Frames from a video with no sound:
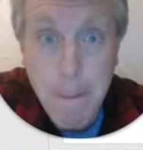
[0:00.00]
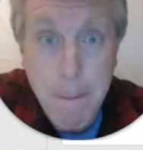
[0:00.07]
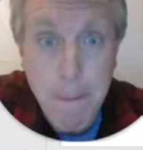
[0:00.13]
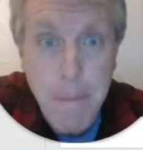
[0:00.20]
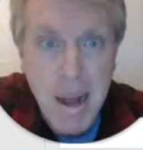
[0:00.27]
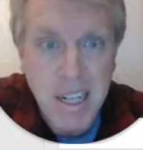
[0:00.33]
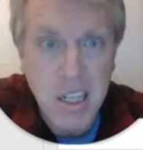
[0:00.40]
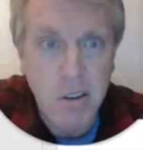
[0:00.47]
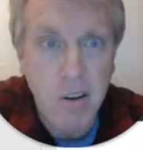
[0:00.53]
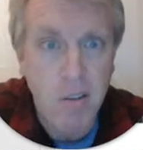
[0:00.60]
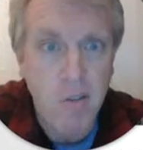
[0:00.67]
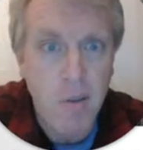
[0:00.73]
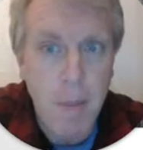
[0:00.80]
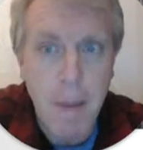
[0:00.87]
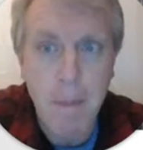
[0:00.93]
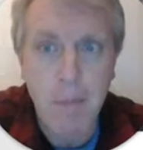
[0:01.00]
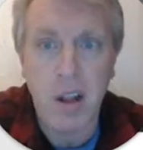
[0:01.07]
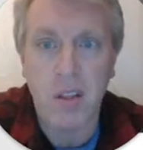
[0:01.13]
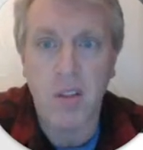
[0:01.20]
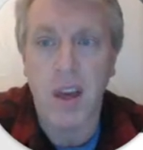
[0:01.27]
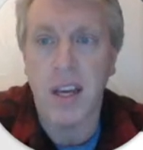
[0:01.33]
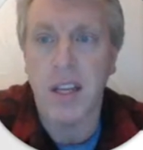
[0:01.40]
better at remembering
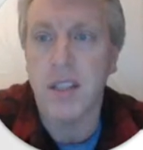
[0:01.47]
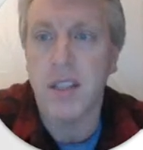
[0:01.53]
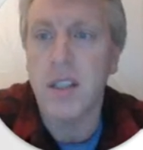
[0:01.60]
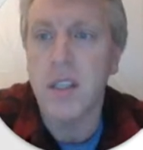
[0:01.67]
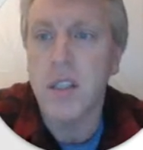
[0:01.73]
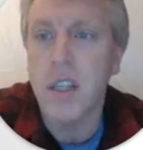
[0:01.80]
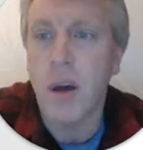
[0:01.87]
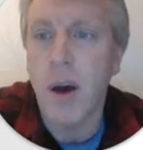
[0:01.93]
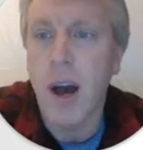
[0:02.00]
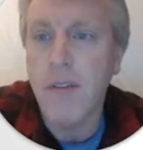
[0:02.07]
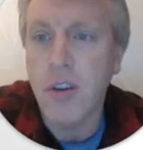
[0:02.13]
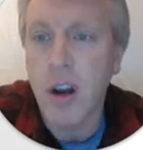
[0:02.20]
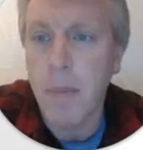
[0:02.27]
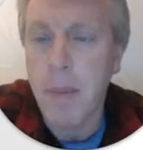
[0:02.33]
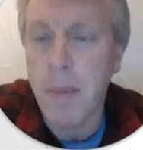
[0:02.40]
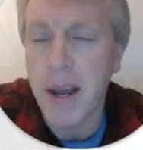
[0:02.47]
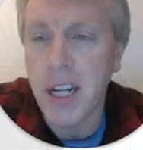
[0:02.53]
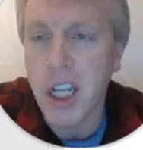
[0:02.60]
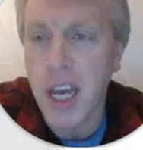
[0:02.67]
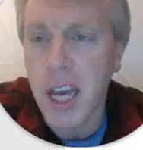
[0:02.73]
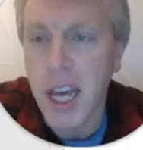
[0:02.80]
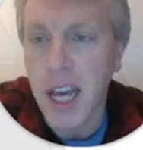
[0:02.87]
things. So I've got a picture
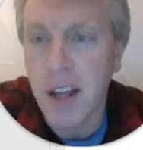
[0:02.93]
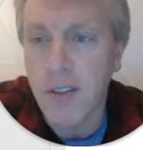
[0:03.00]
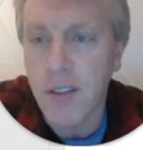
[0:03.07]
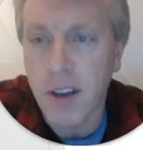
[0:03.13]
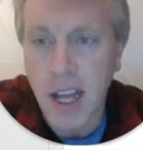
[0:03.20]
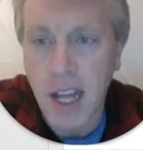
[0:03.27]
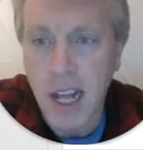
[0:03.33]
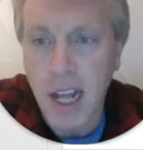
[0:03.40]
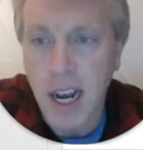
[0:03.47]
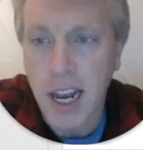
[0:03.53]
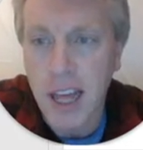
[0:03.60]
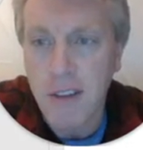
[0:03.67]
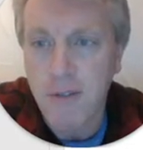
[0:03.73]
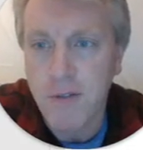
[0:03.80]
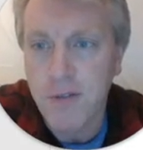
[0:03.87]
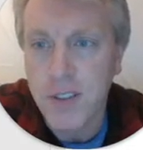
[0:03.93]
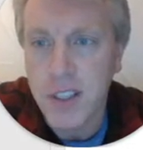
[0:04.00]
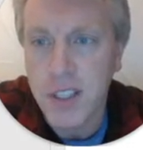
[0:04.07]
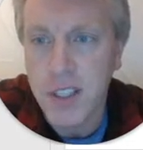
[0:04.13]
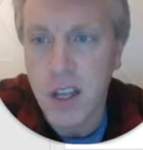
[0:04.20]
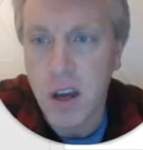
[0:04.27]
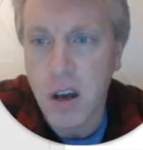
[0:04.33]
here. The
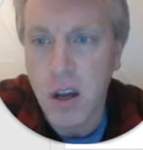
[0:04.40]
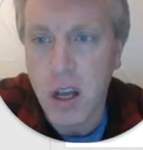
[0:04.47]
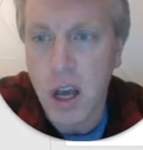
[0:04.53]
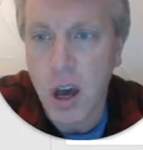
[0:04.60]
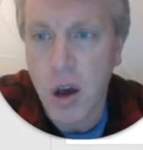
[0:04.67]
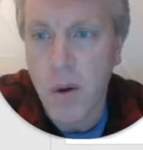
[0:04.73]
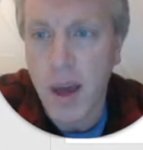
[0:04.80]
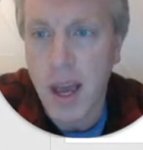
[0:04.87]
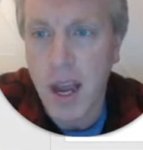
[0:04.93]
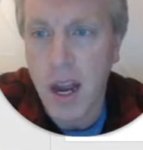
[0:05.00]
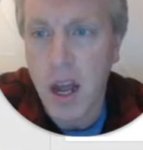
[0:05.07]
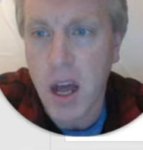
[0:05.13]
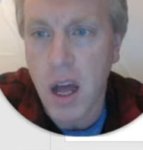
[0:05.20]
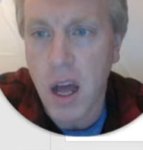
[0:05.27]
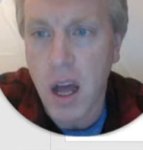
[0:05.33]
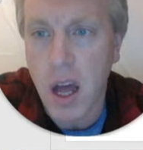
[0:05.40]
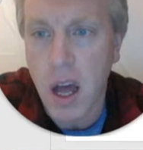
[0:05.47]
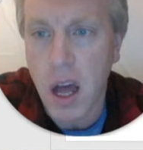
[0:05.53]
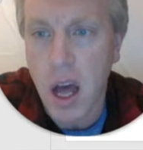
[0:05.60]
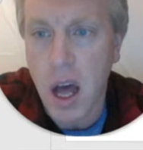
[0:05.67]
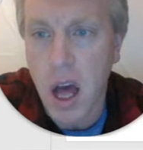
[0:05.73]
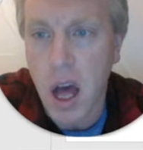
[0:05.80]
cliffs are going
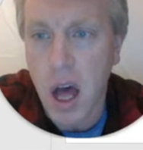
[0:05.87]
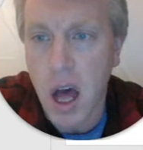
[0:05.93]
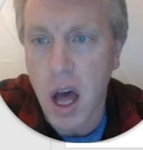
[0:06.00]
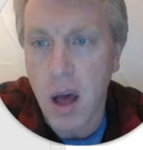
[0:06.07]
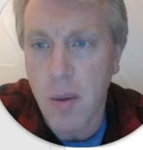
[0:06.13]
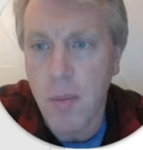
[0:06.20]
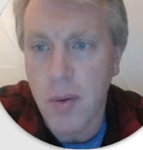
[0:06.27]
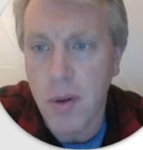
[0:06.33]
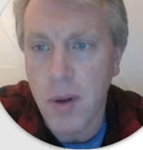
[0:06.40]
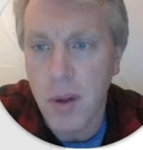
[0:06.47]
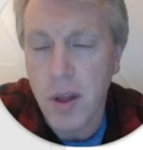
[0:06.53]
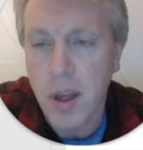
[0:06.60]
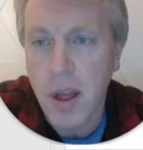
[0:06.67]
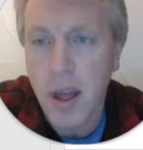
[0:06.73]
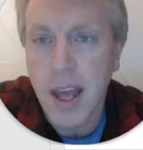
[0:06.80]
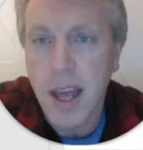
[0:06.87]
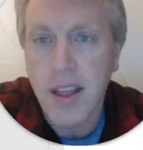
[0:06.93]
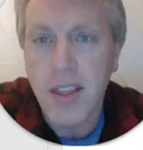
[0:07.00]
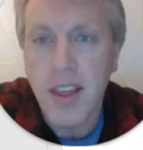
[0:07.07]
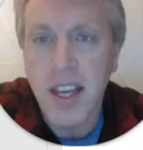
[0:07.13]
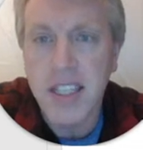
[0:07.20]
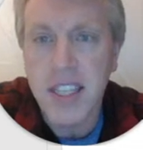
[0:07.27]
up.
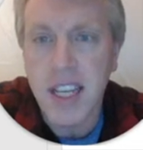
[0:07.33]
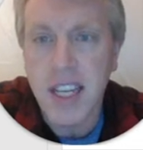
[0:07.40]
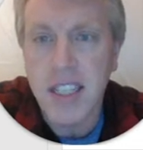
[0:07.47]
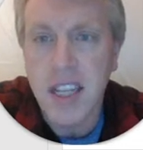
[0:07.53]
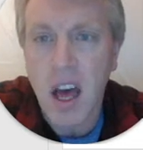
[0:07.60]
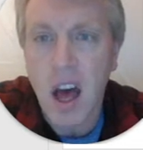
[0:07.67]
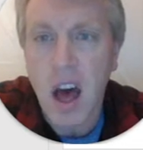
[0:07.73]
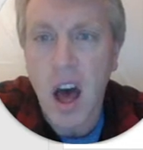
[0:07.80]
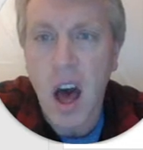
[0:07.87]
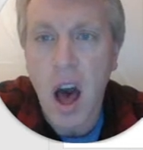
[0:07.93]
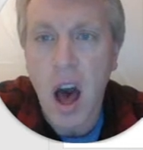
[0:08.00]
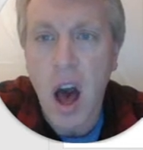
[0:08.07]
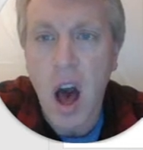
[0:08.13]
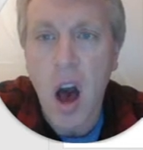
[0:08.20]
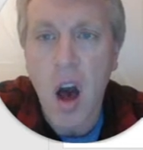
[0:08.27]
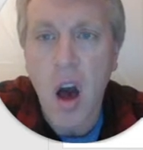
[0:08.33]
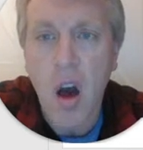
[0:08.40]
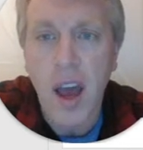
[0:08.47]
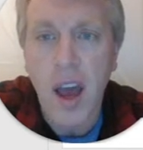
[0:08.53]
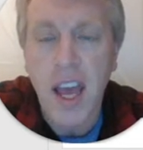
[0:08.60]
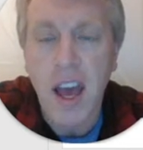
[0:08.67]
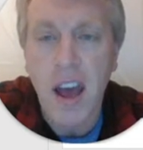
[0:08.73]
This is
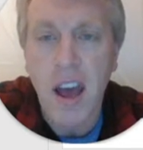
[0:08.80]
high